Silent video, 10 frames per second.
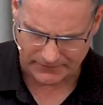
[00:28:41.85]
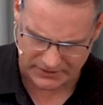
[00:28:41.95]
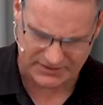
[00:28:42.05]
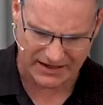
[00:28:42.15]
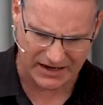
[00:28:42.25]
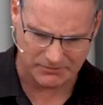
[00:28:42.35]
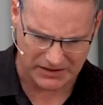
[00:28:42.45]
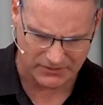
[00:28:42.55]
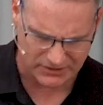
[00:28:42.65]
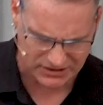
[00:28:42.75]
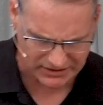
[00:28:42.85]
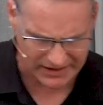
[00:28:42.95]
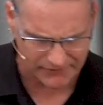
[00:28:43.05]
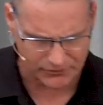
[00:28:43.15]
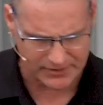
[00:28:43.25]
this time being the
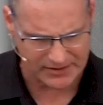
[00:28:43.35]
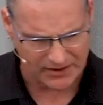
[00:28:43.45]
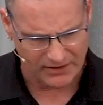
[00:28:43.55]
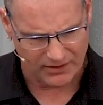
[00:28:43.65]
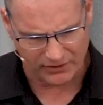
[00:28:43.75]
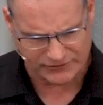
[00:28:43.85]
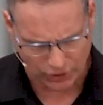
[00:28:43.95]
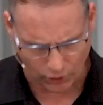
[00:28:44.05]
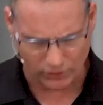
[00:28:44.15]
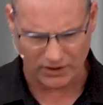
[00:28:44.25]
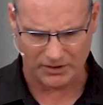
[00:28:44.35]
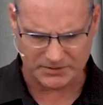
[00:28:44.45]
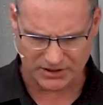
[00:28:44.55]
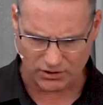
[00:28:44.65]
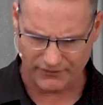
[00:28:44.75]
slavery of Torah
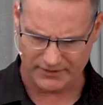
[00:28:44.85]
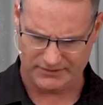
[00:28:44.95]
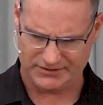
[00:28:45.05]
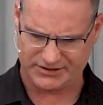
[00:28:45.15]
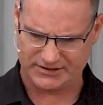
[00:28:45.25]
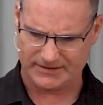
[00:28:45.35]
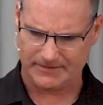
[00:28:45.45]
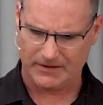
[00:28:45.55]
observance.